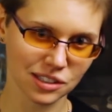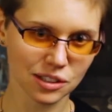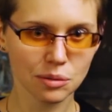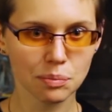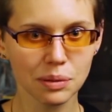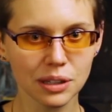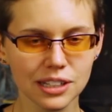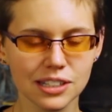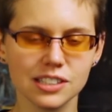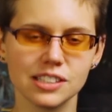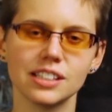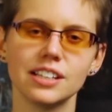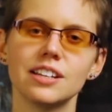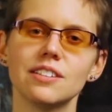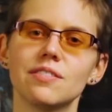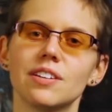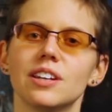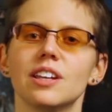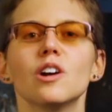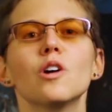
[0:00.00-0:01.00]
so please
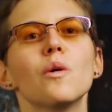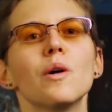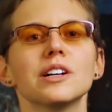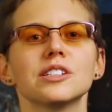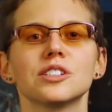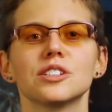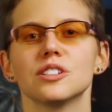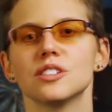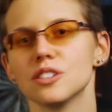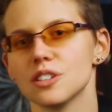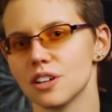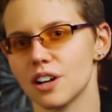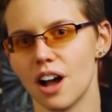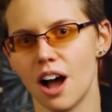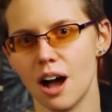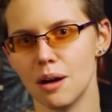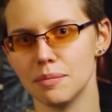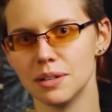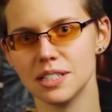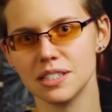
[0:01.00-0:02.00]
leave any questions or
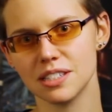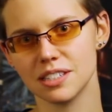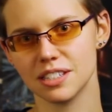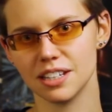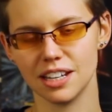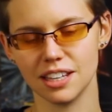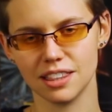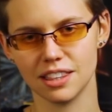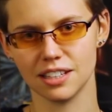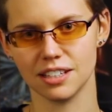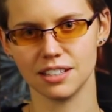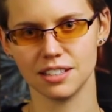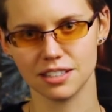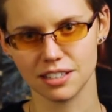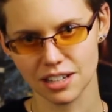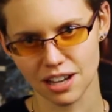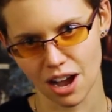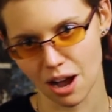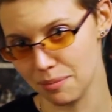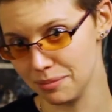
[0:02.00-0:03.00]
comments in
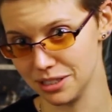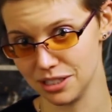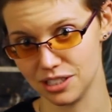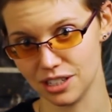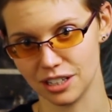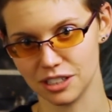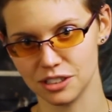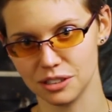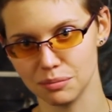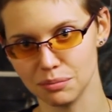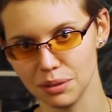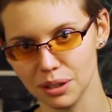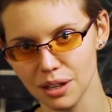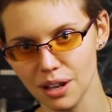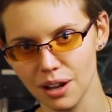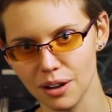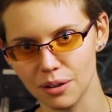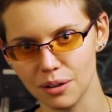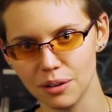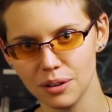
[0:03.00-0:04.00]
the comment section
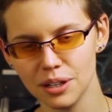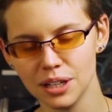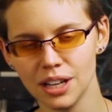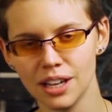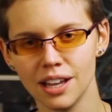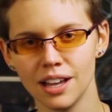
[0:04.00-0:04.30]
below.